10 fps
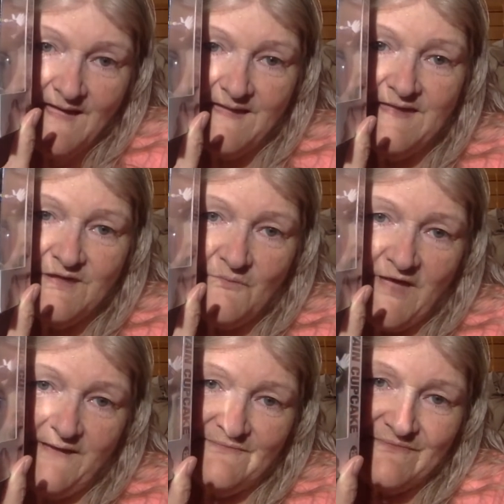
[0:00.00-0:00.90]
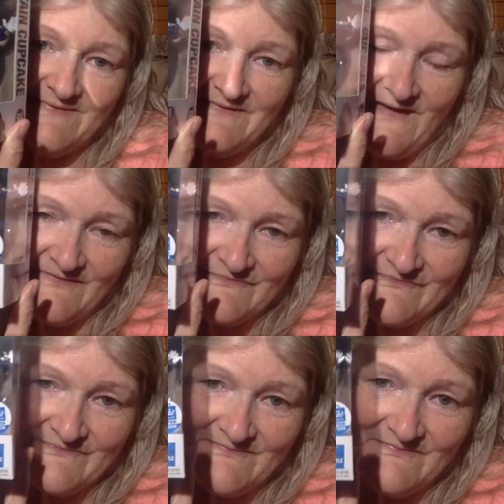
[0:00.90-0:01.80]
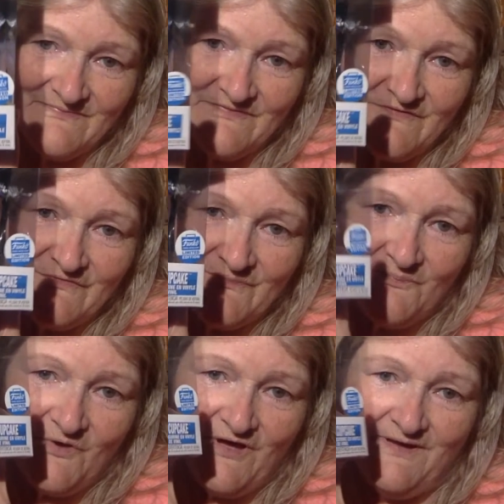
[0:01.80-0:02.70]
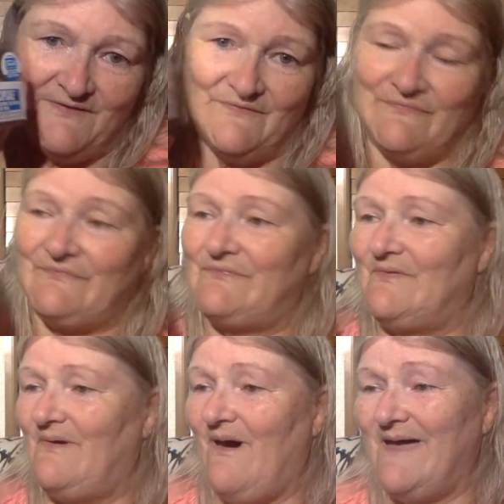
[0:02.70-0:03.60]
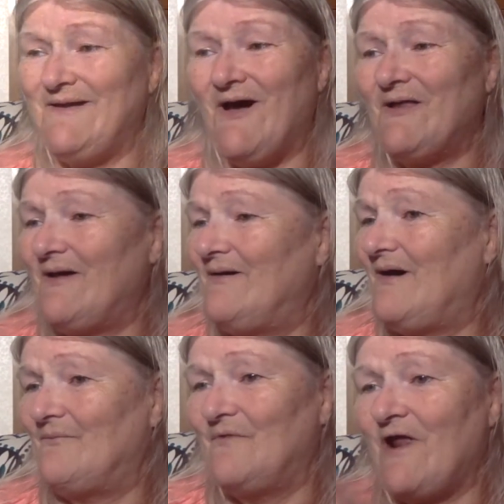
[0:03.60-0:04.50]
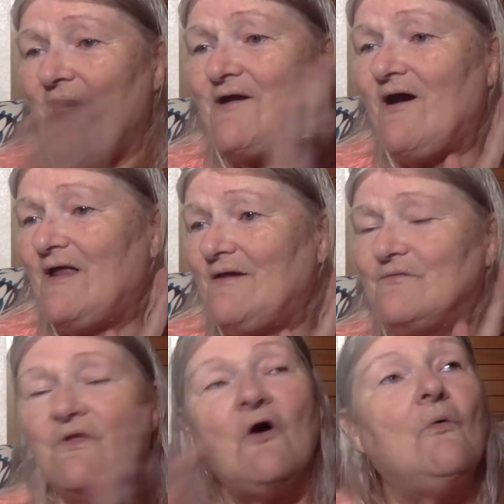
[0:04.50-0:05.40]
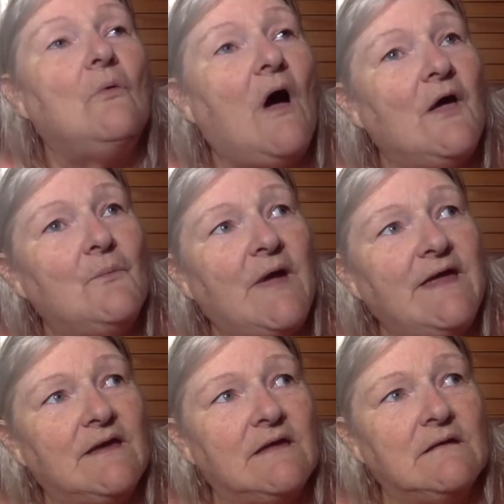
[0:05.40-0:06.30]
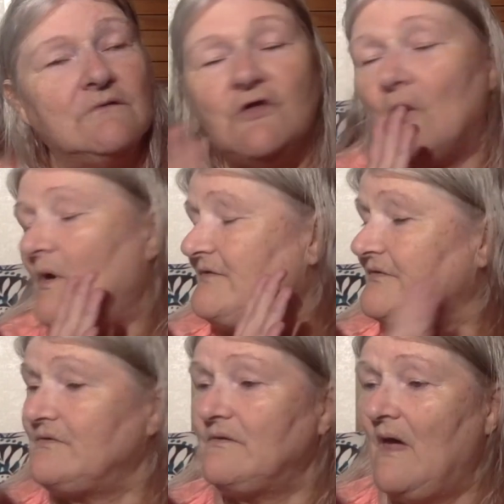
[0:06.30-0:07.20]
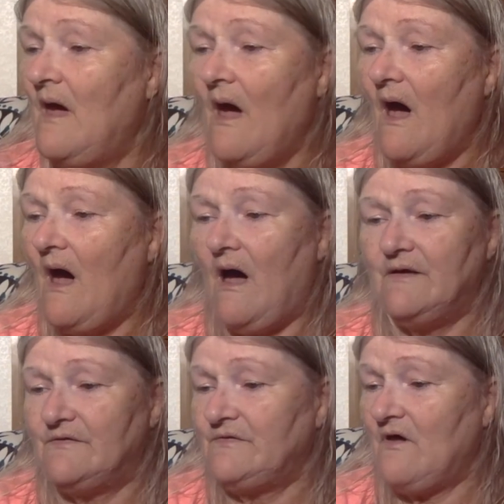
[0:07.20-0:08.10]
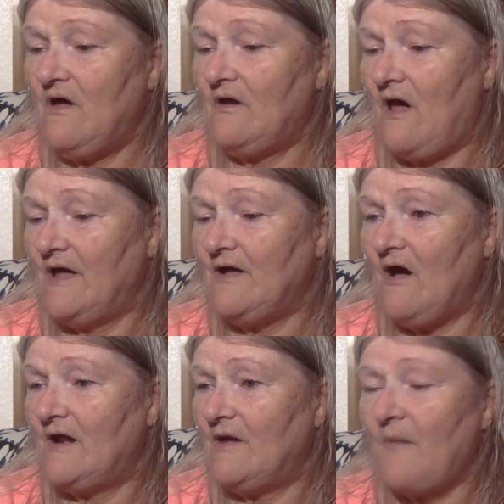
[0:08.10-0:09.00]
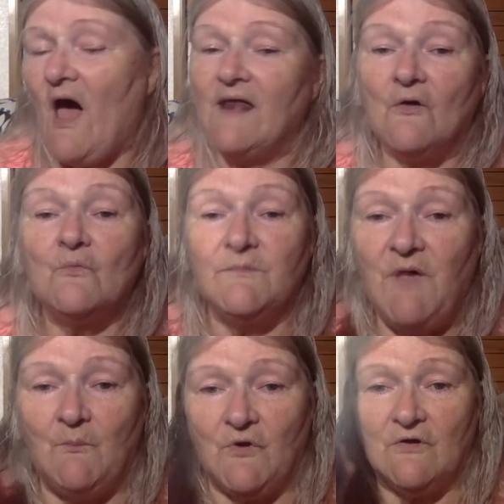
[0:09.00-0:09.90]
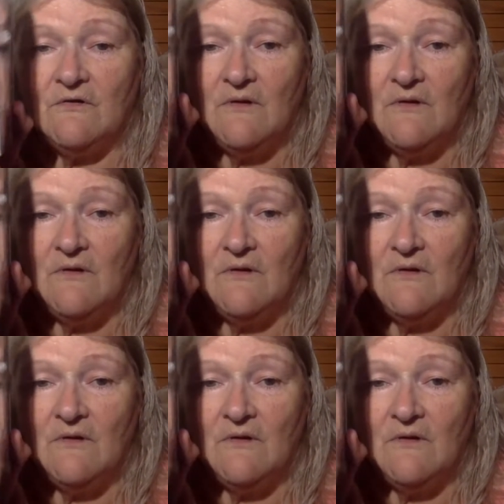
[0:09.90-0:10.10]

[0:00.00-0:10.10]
Anyways, yes, this was, I got, when I got, no, I waited. No, I didn't. I did not. I got up. I don't remember.